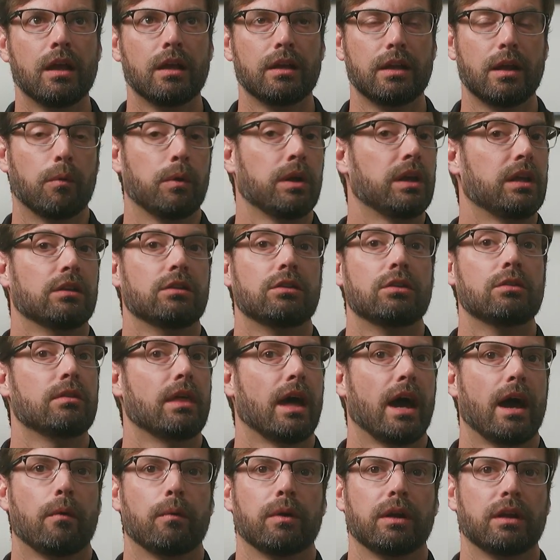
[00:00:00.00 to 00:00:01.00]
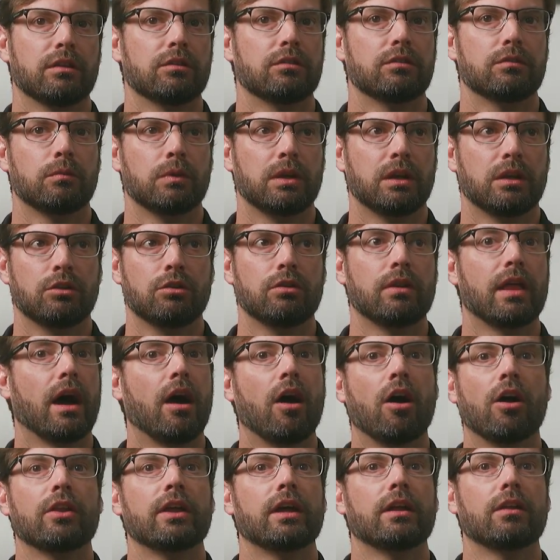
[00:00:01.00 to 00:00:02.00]
Now we can do that. We can do that
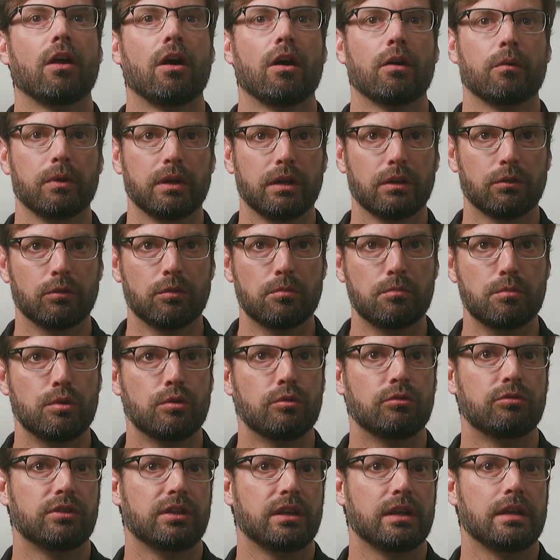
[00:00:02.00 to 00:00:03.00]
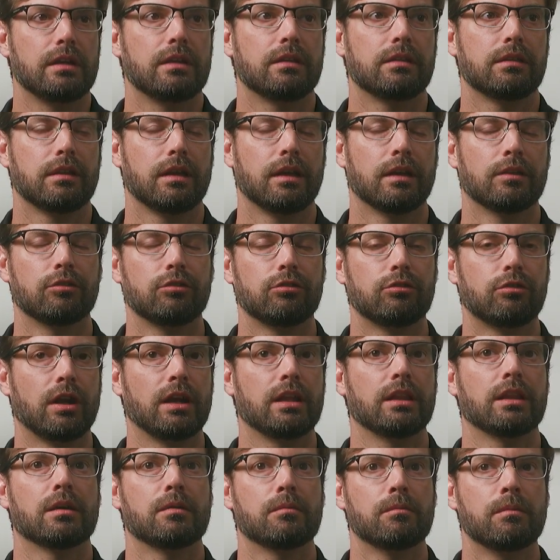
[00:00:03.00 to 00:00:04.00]
all day long. We can remove teeth and
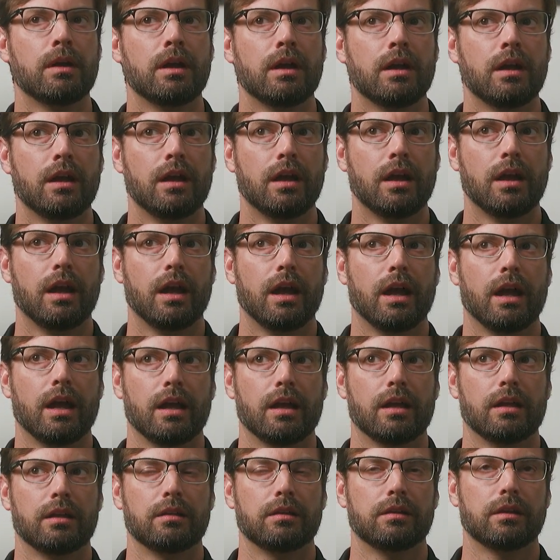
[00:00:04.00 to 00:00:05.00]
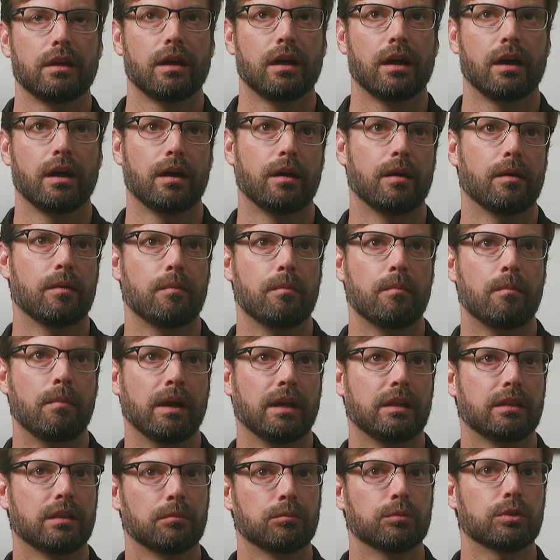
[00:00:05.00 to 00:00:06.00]
straighten them and
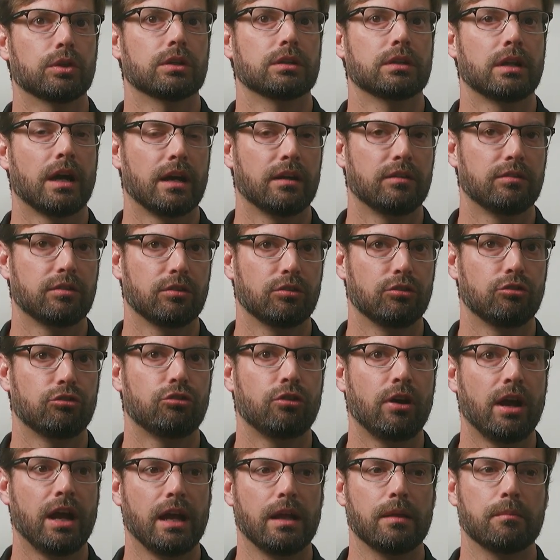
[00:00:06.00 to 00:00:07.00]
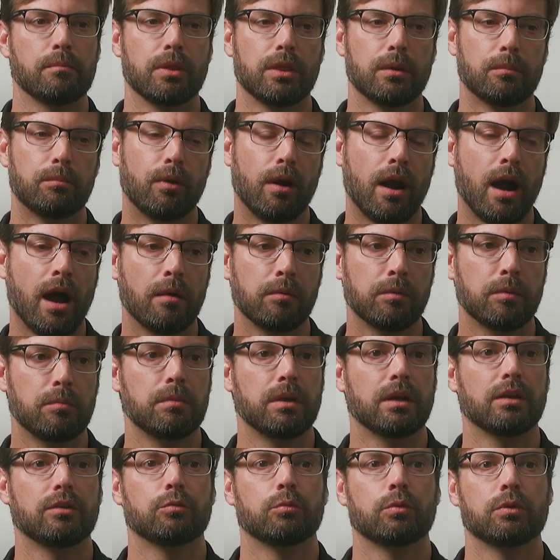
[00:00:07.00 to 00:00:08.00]
make them look nice and straight. But the problem
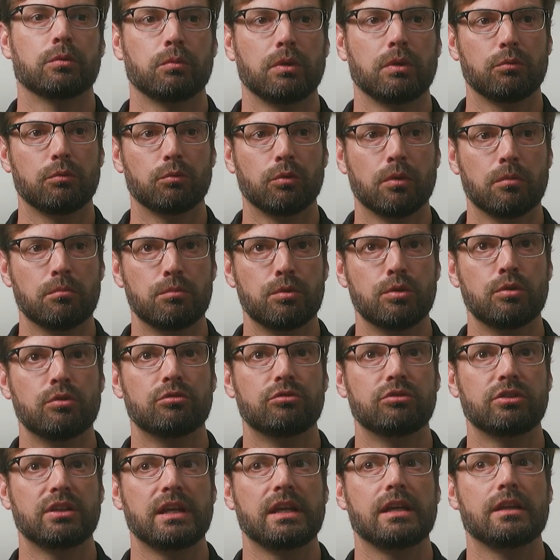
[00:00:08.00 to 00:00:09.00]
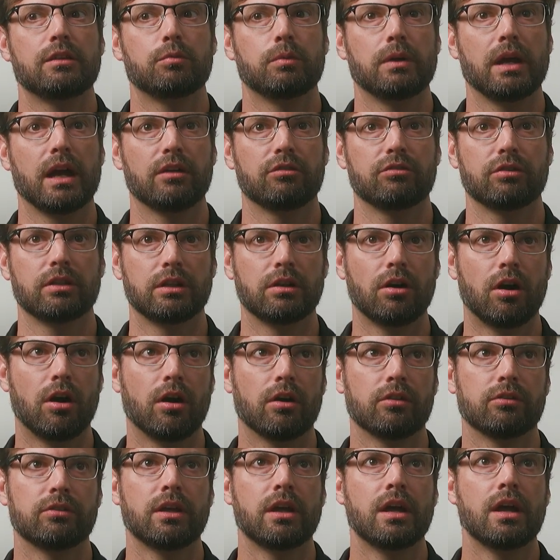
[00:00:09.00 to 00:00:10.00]
is when remove teeth, we actually
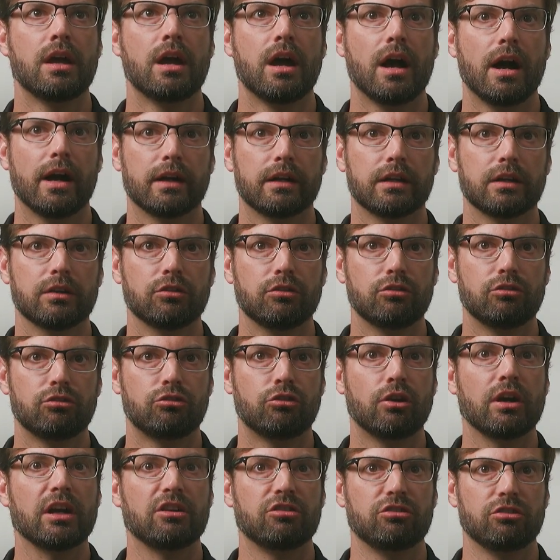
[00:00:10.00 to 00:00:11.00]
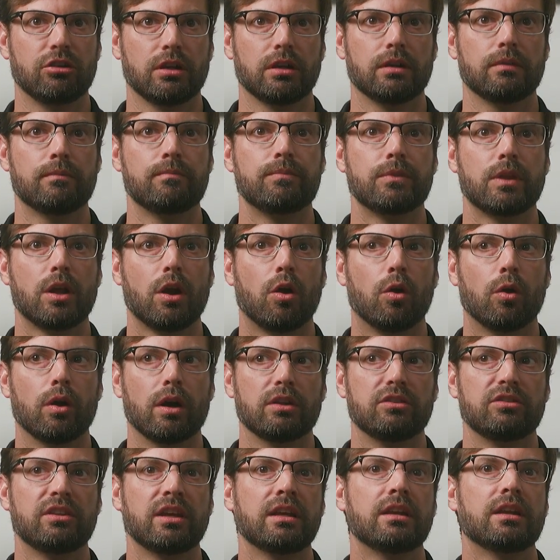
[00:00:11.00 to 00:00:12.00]
cause a constriction or
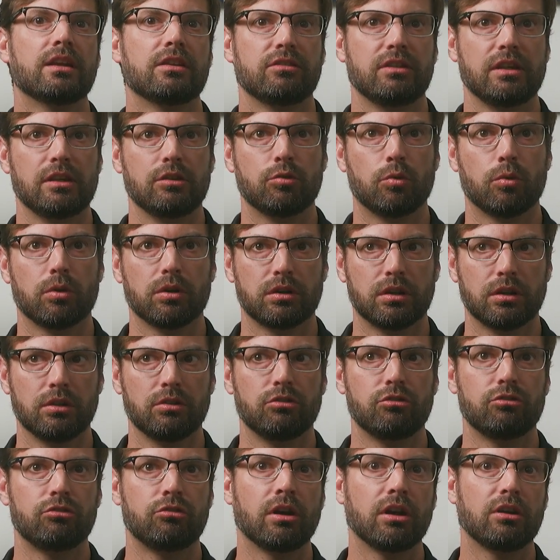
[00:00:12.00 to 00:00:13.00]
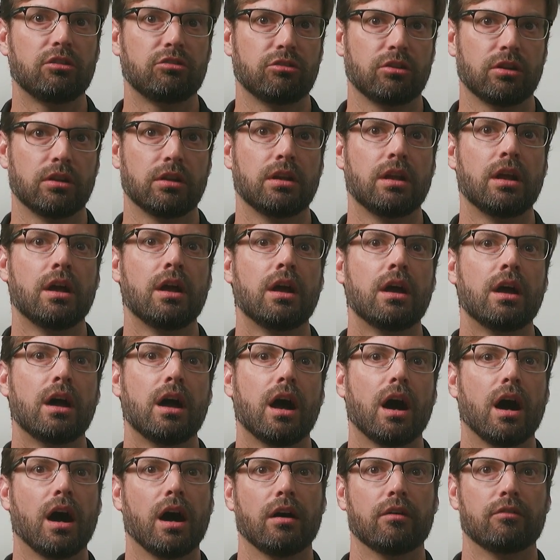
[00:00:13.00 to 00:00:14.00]
a tendency toward constriction
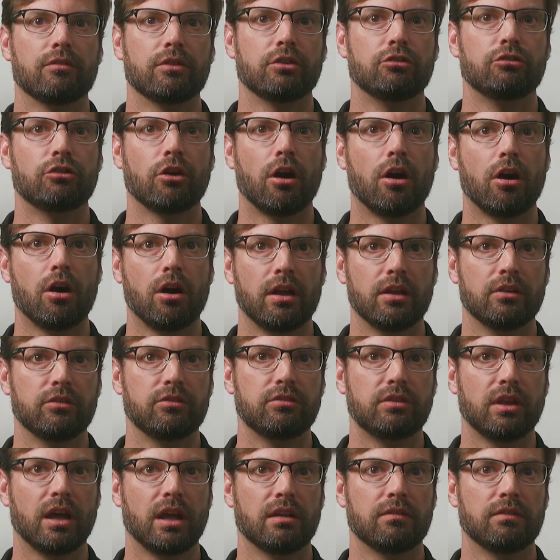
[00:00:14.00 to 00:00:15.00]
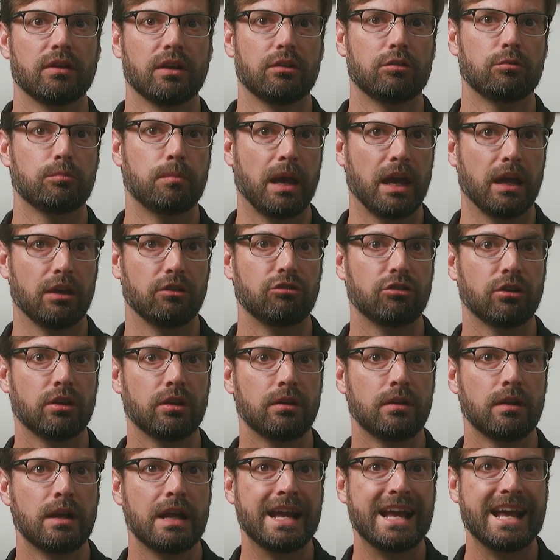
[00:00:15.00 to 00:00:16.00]
of the jaw instead of
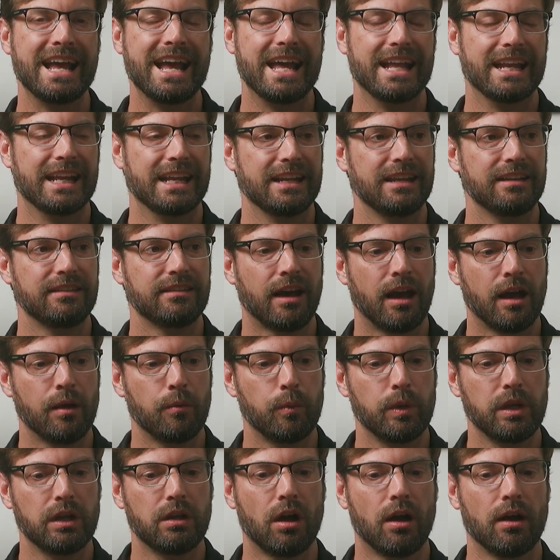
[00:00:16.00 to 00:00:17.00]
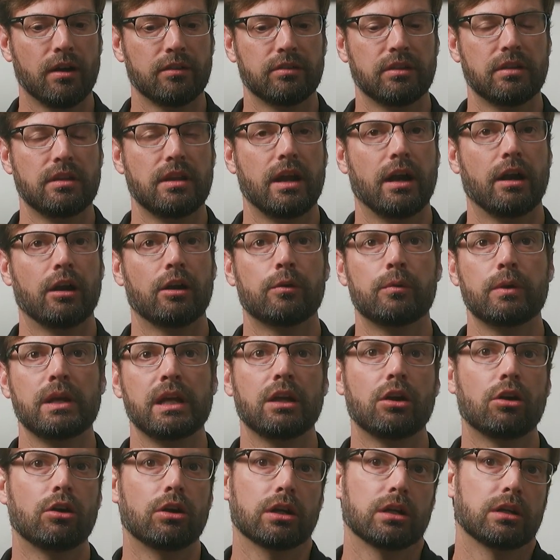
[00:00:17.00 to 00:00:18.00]
expansion. And anytime we cause a
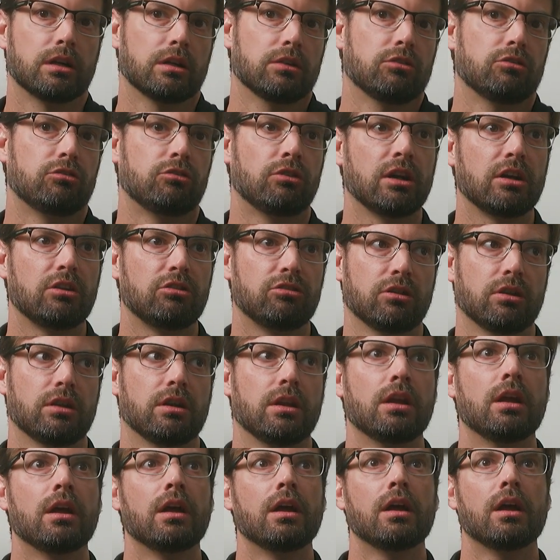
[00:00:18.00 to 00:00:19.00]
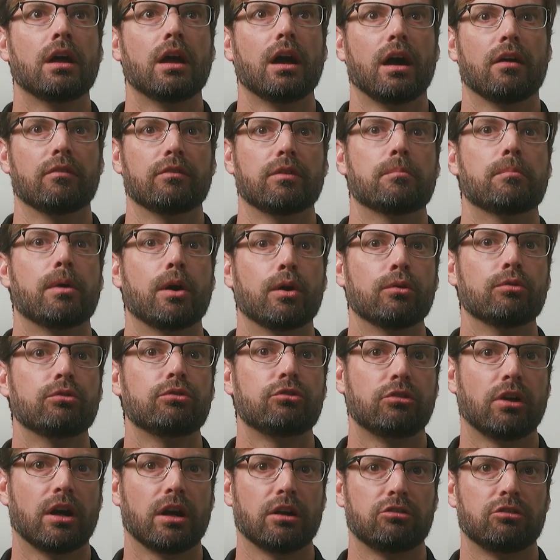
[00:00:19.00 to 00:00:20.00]
narrowing or a constriction of the bone
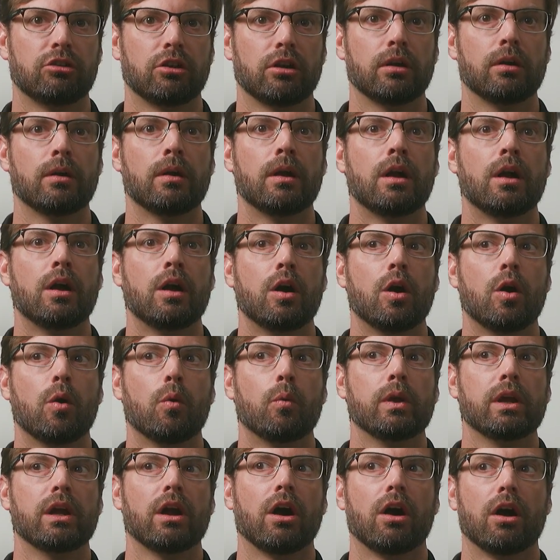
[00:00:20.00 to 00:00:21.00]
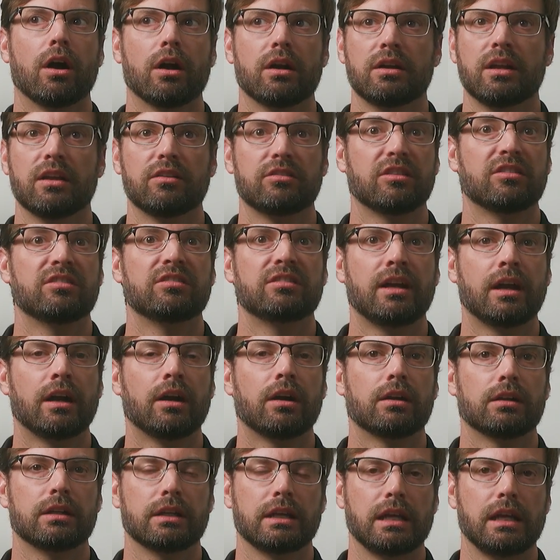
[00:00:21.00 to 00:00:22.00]
structure, we are
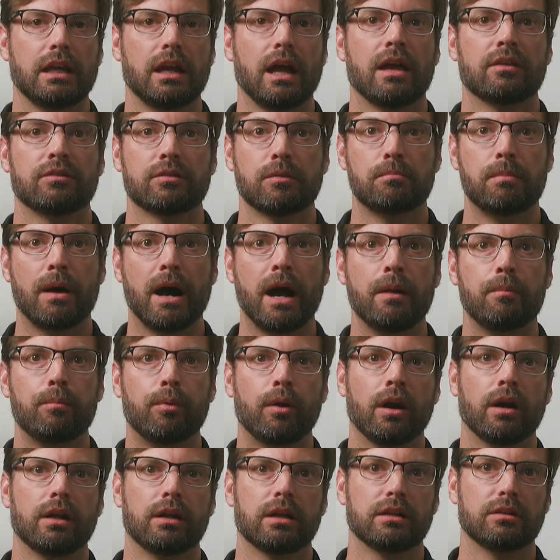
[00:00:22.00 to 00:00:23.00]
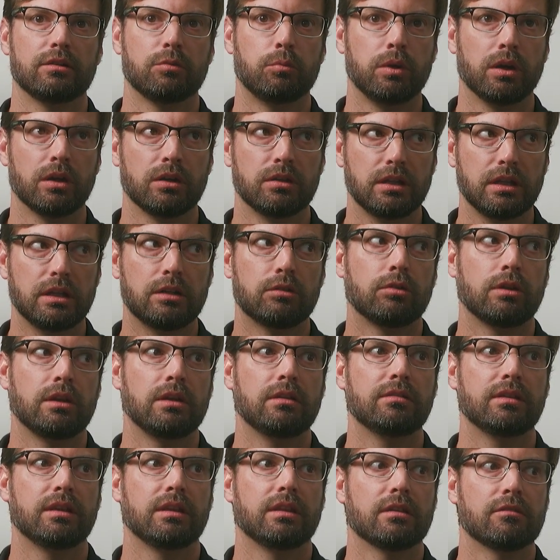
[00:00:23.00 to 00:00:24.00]
necessarily, as a byproduct, we are
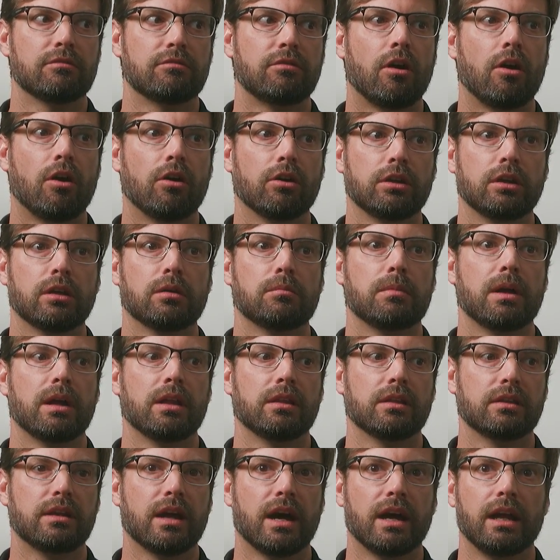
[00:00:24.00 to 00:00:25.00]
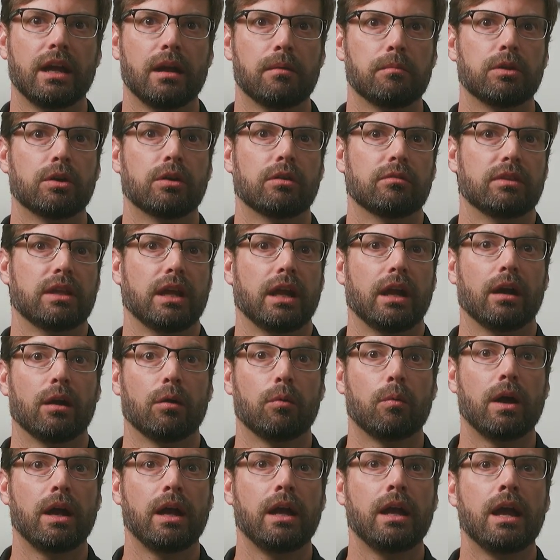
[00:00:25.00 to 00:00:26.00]
decreasing the volume and the diameter of the
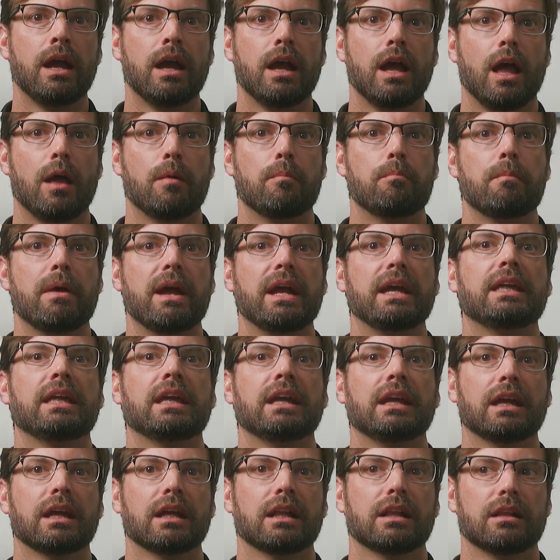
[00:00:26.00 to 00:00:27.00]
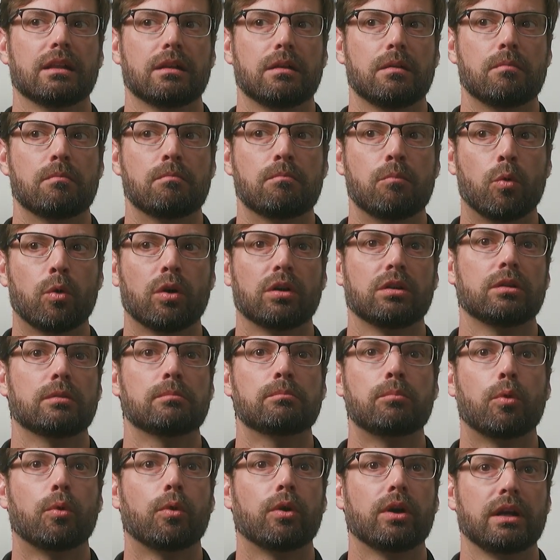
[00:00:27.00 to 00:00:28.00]
airway and making it more
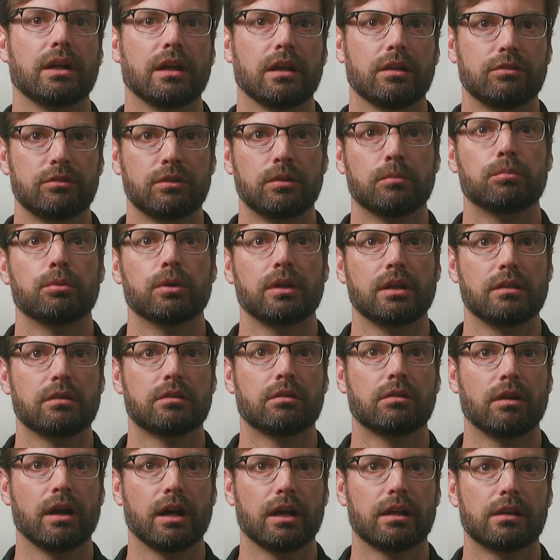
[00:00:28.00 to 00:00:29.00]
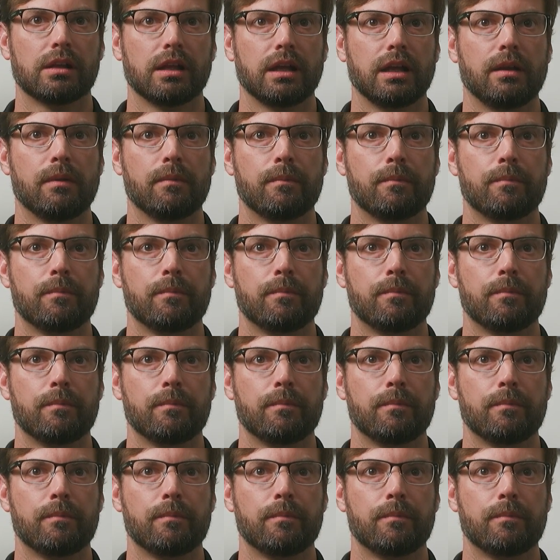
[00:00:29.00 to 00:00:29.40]
laborious to breathe correctly.